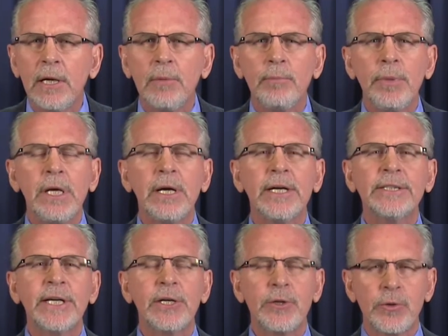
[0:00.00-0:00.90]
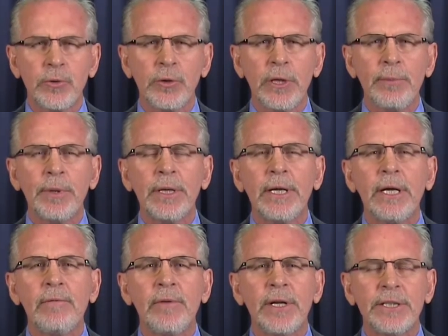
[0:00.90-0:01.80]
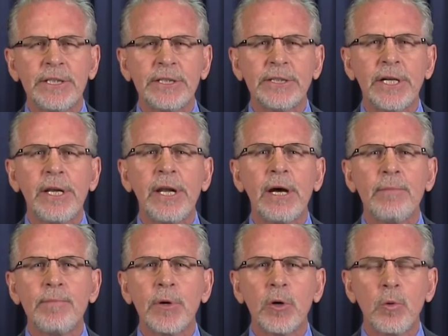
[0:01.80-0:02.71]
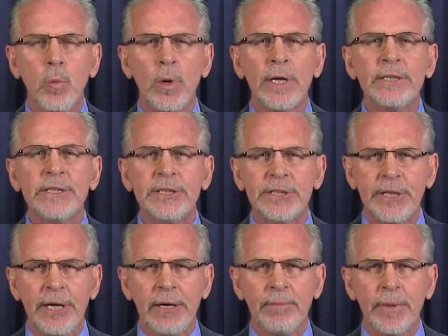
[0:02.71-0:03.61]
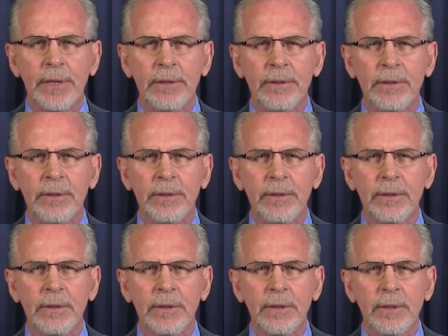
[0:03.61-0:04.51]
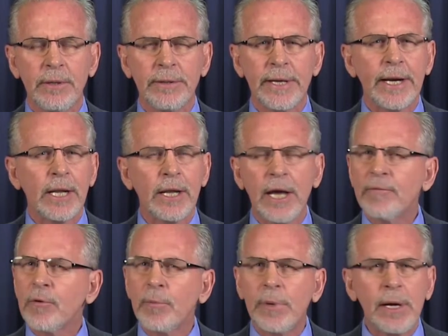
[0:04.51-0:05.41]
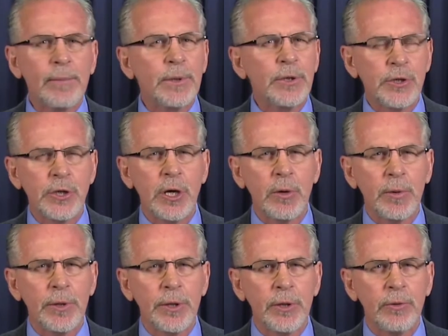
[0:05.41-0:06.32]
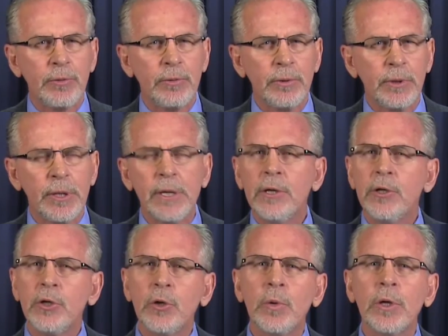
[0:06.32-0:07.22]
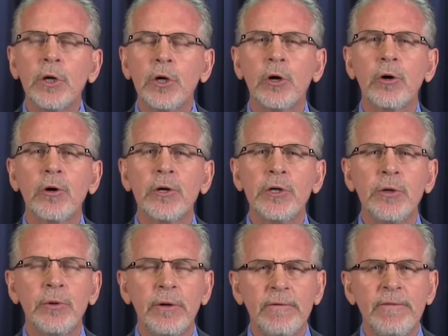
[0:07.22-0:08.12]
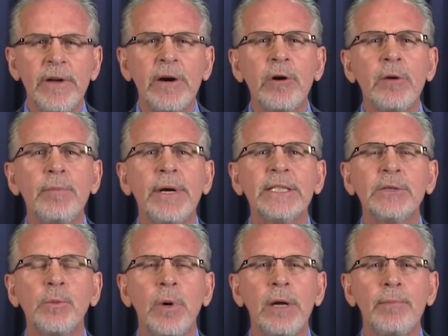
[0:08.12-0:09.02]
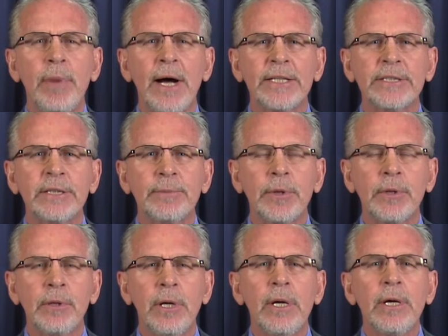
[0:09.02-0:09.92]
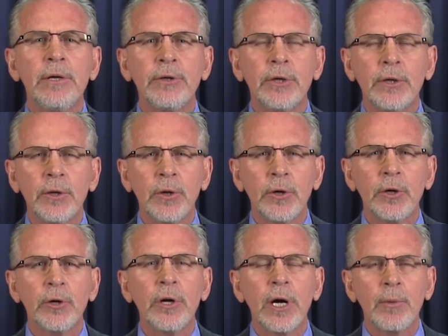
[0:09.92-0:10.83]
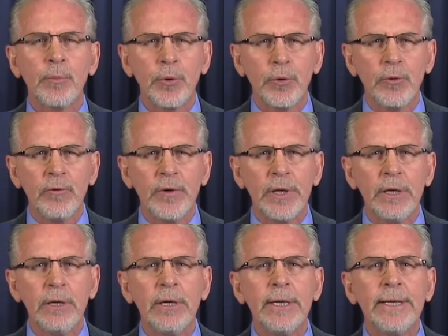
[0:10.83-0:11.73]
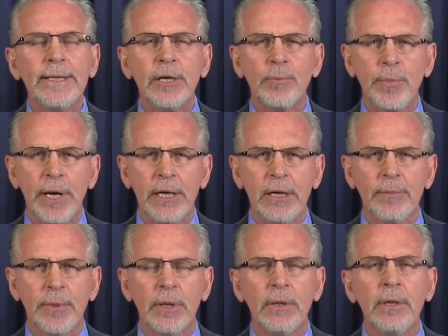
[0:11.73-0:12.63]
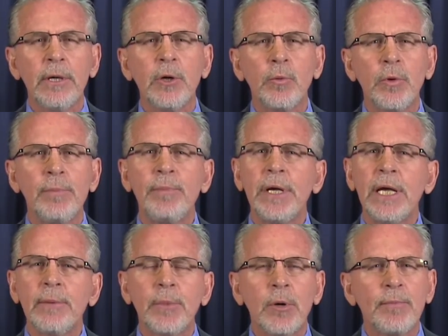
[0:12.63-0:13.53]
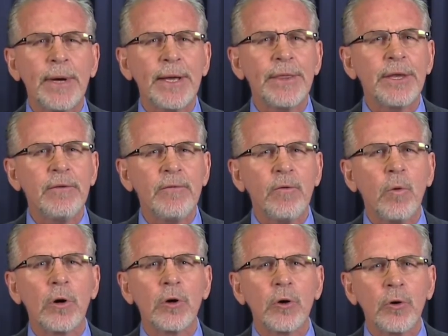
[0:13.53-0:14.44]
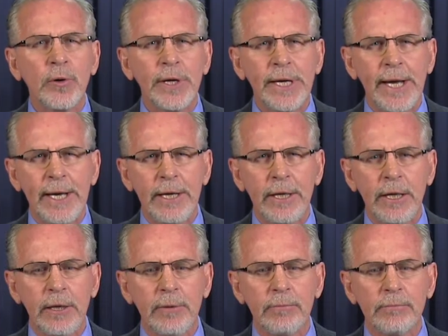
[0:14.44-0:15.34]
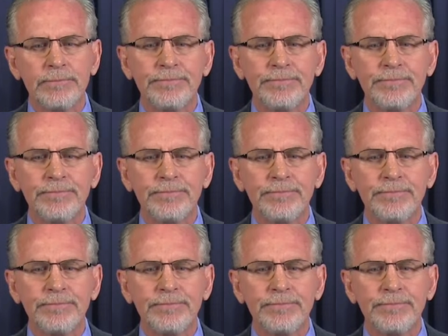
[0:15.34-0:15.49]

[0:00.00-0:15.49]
because I truly believe this is the number one statement that I'll ever be able to share with you to encourage you in the very best way possible to learn a proven, dependable, repeatable method for creating.